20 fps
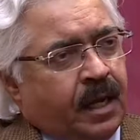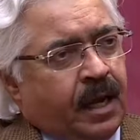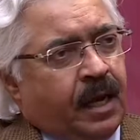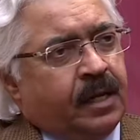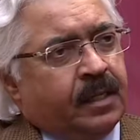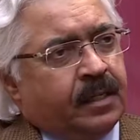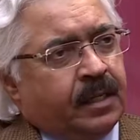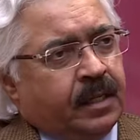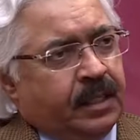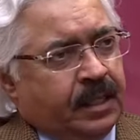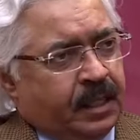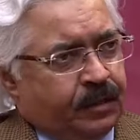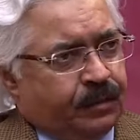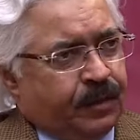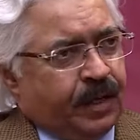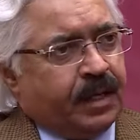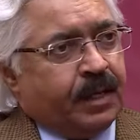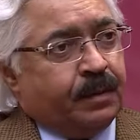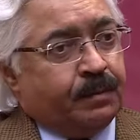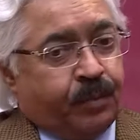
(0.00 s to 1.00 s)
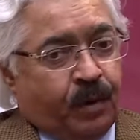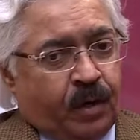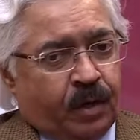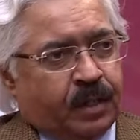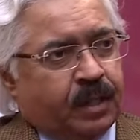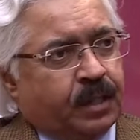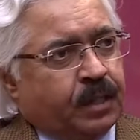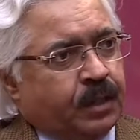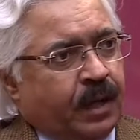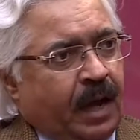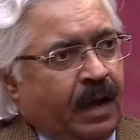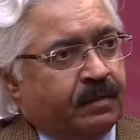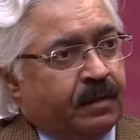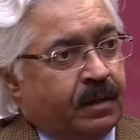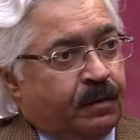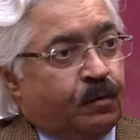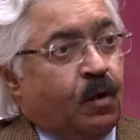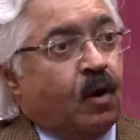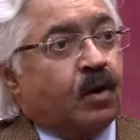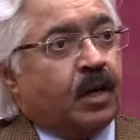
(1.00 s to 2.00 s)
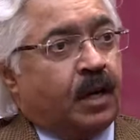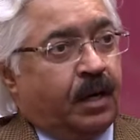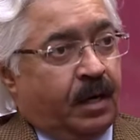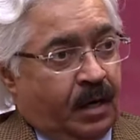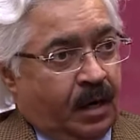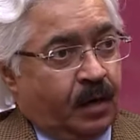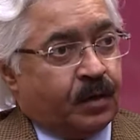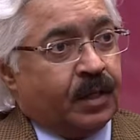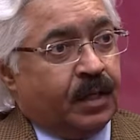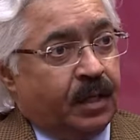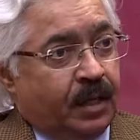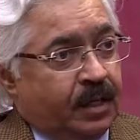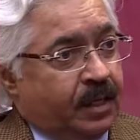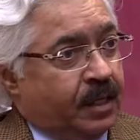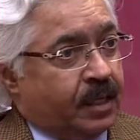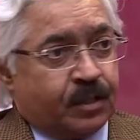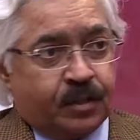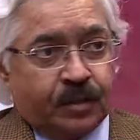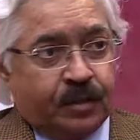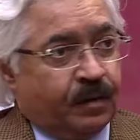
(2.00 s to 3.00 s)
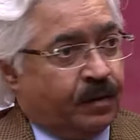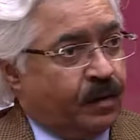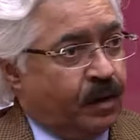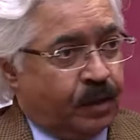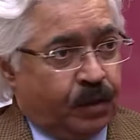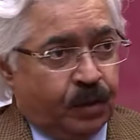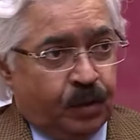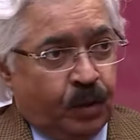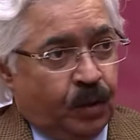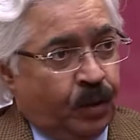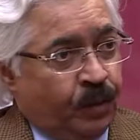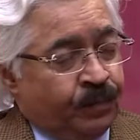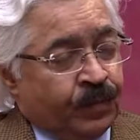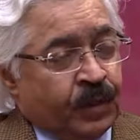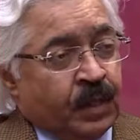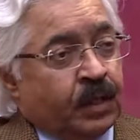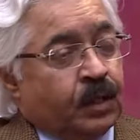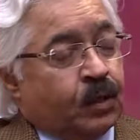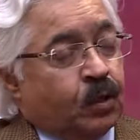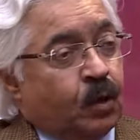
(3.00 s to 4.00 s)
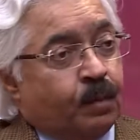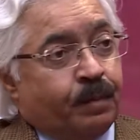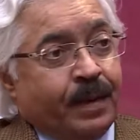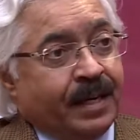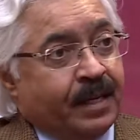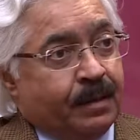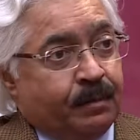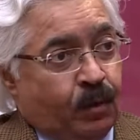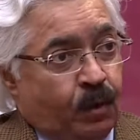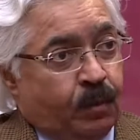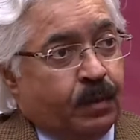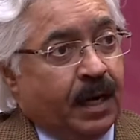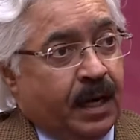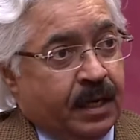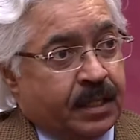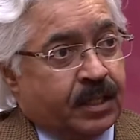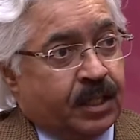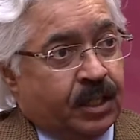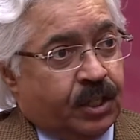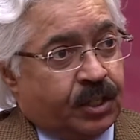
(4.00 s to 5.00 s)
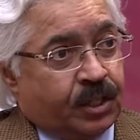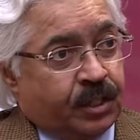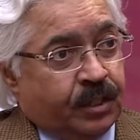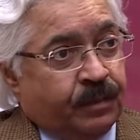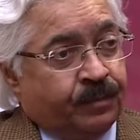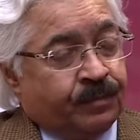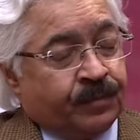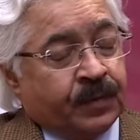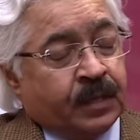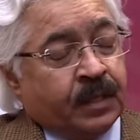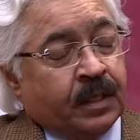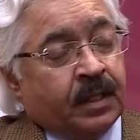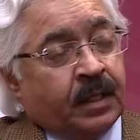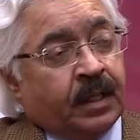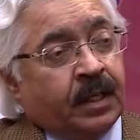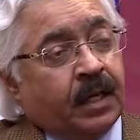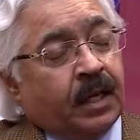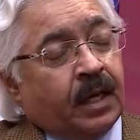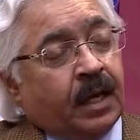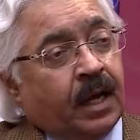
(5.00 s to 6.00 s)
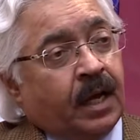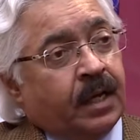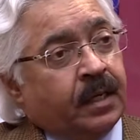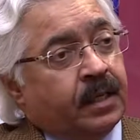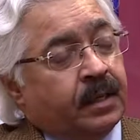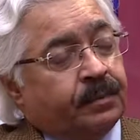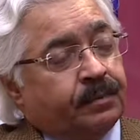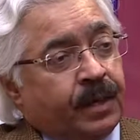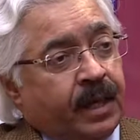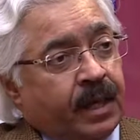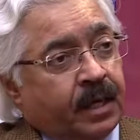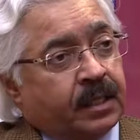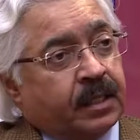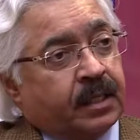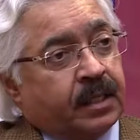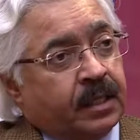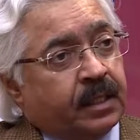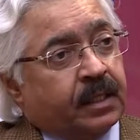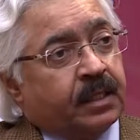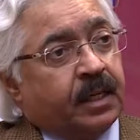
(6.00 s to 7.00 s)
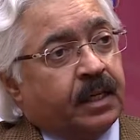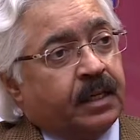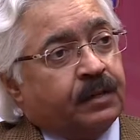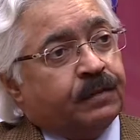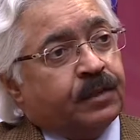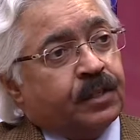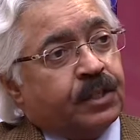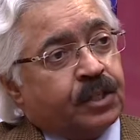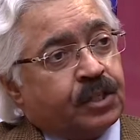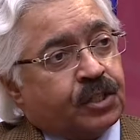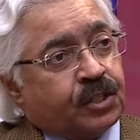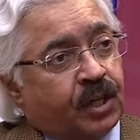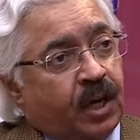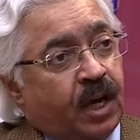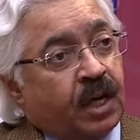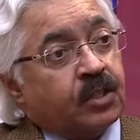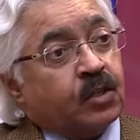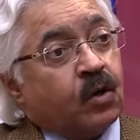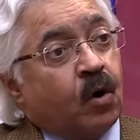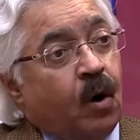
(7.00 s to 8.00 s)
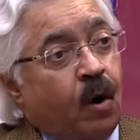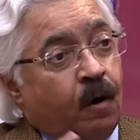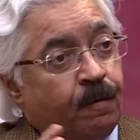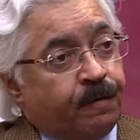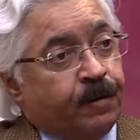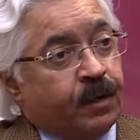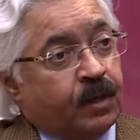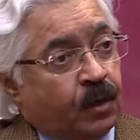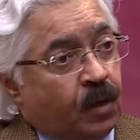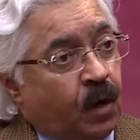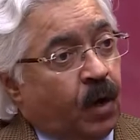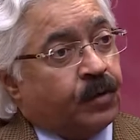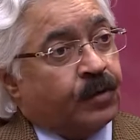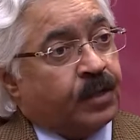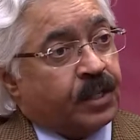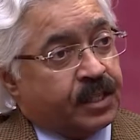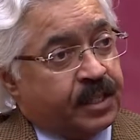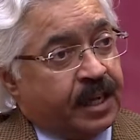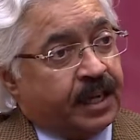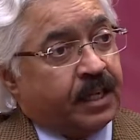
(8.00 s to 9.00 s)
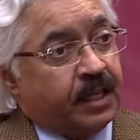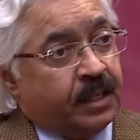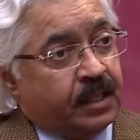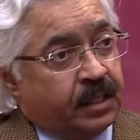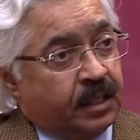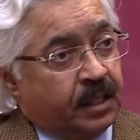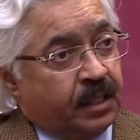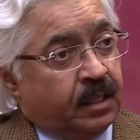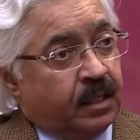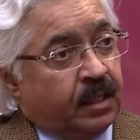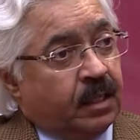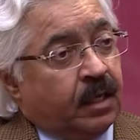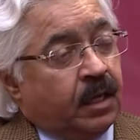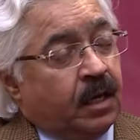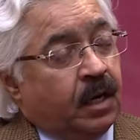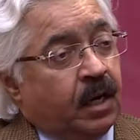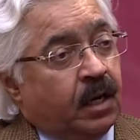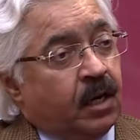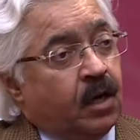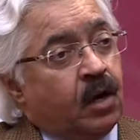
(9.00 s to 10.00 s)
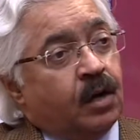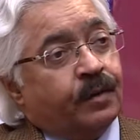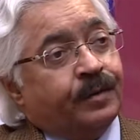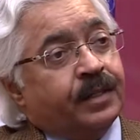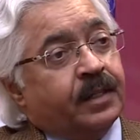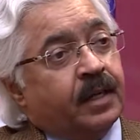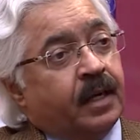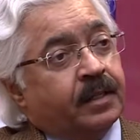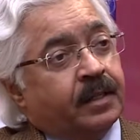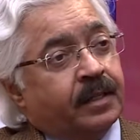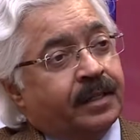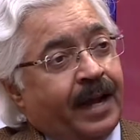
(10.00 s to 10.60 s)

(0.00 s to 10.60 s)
elderly, it's very important to have them walking around earlier so they've got no, no bed immobilization. True. And they're practically ready for discharge often on the second day along with other